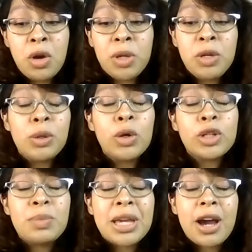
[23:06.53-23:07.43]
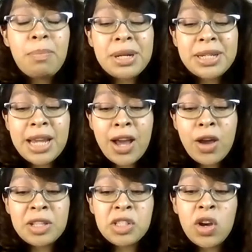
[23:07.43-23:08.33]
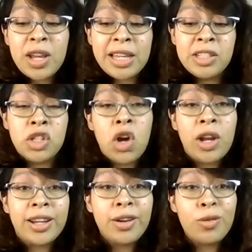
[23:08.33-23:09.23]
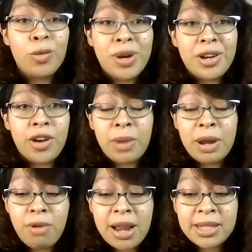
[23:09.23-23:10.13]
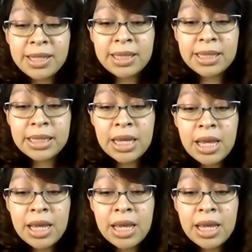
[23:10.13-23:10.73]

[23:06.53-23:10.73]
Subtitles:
when you looked me up and down and saw exotic written on my breasts.